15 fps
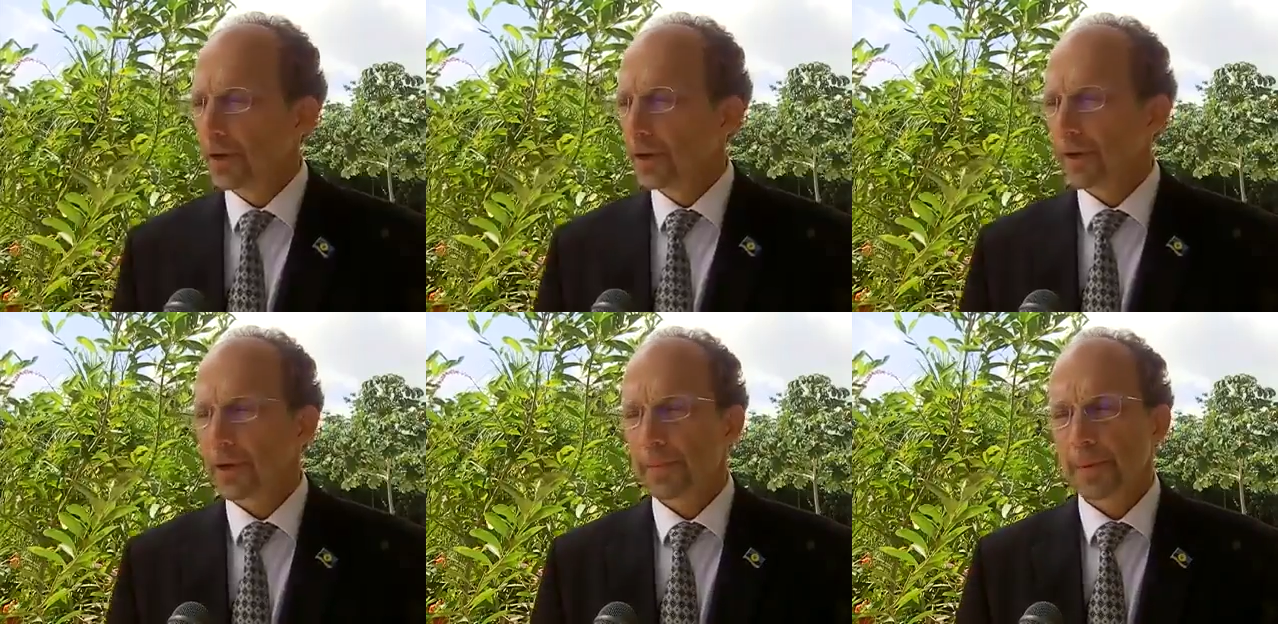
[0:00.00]

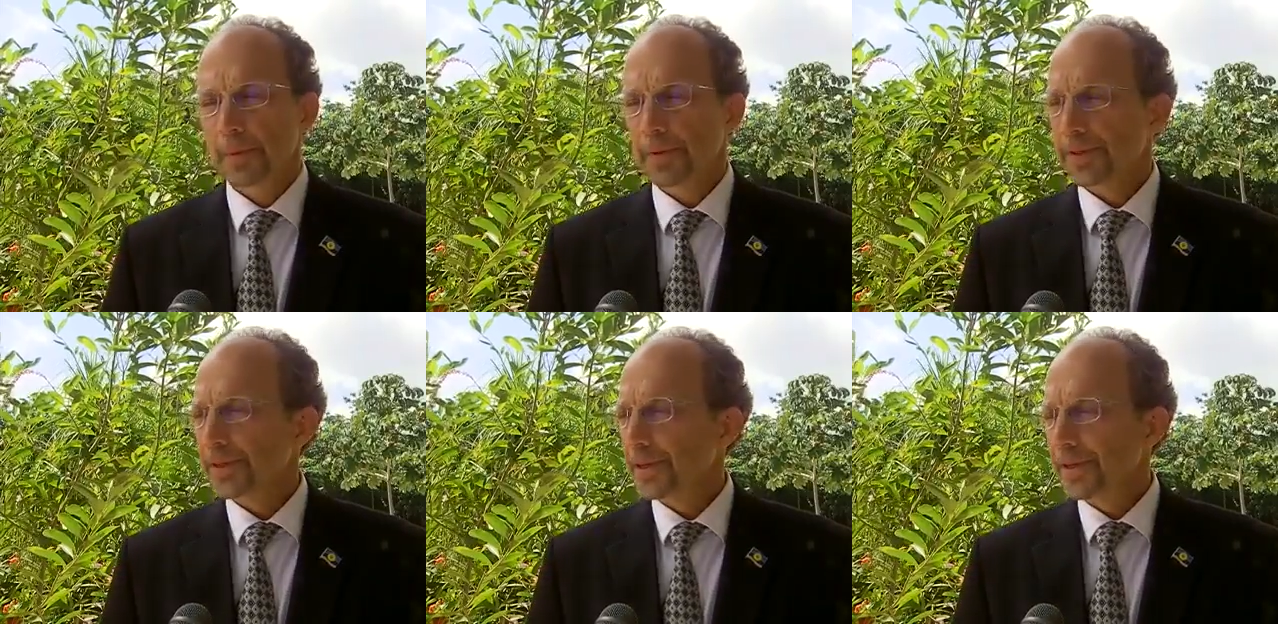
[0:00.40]
Yeah,
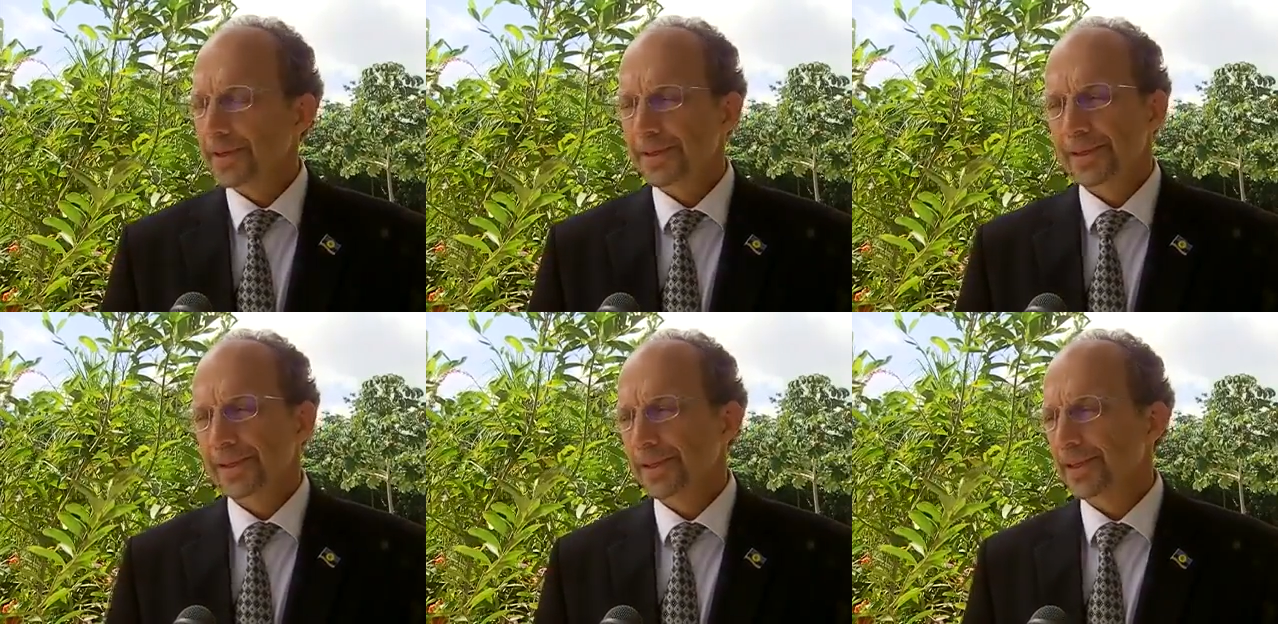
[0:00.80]
people are saying
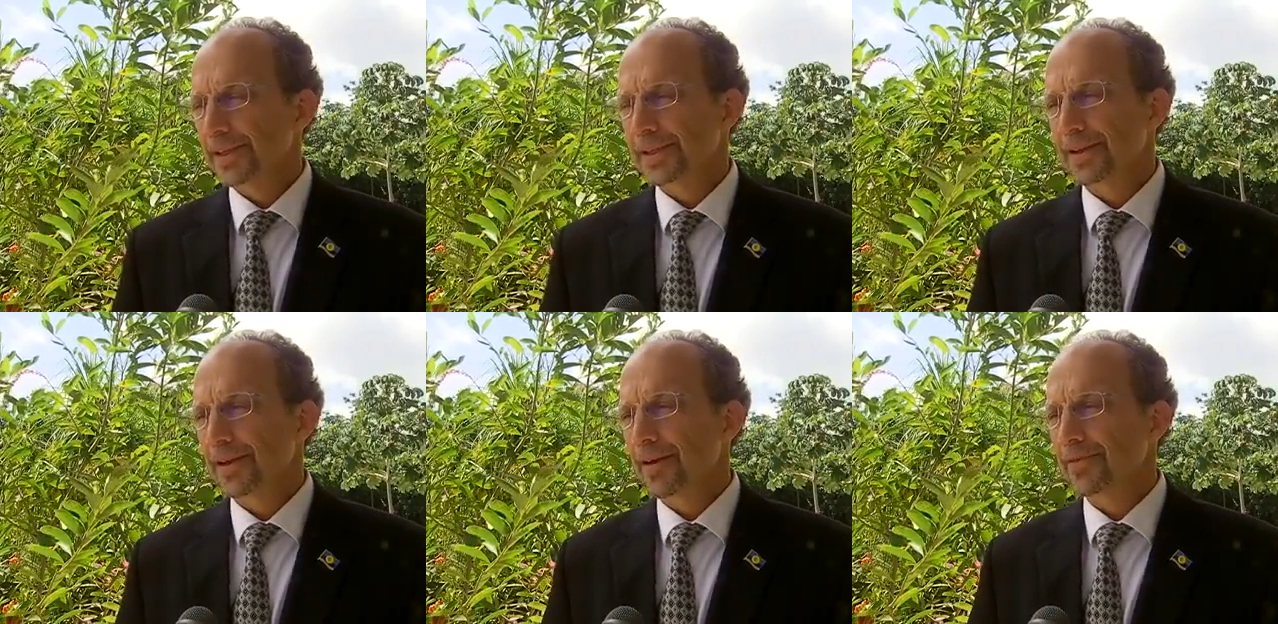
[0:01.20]
it's
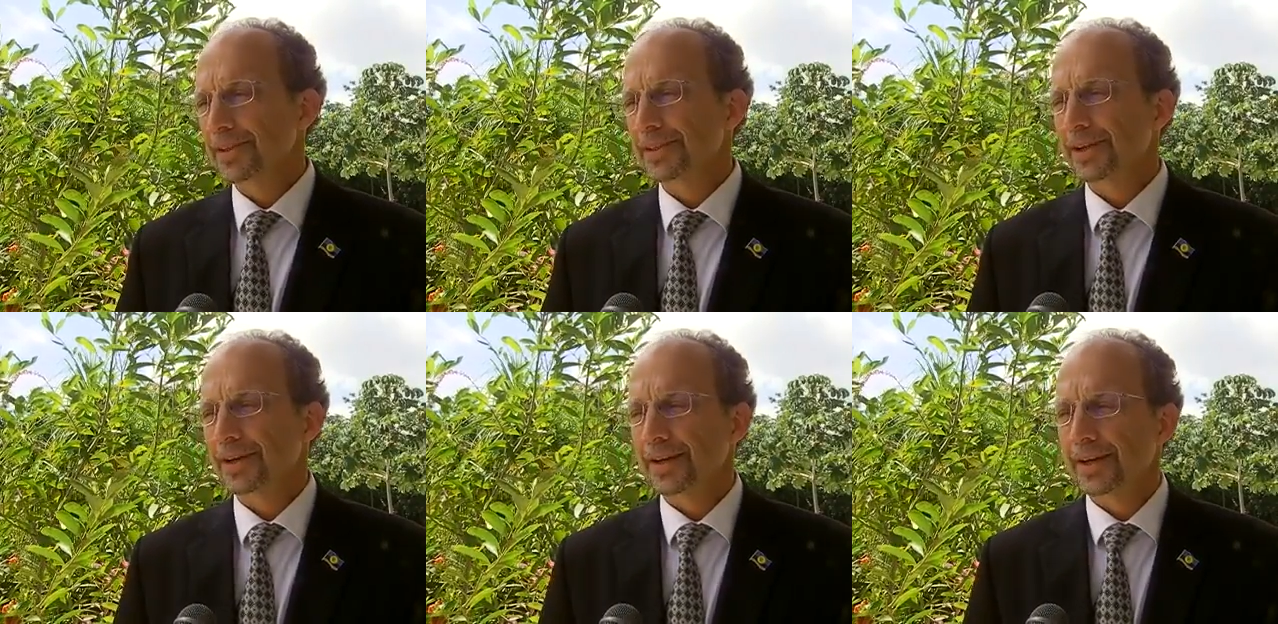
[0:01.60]

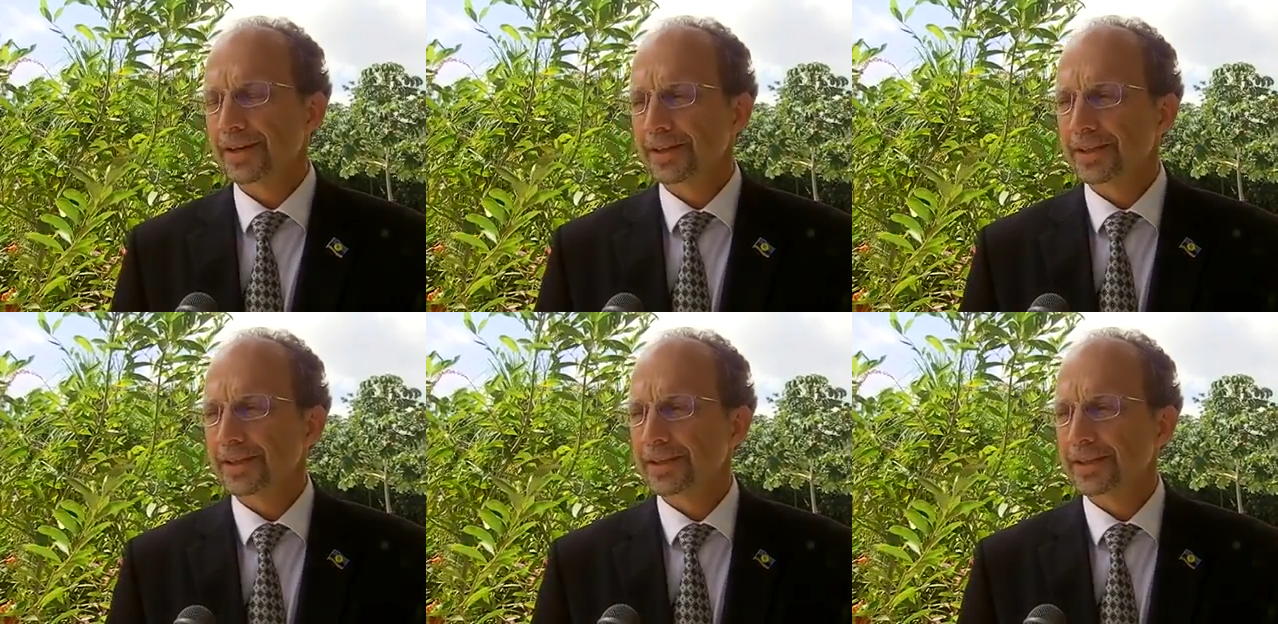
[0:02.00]
larvicides,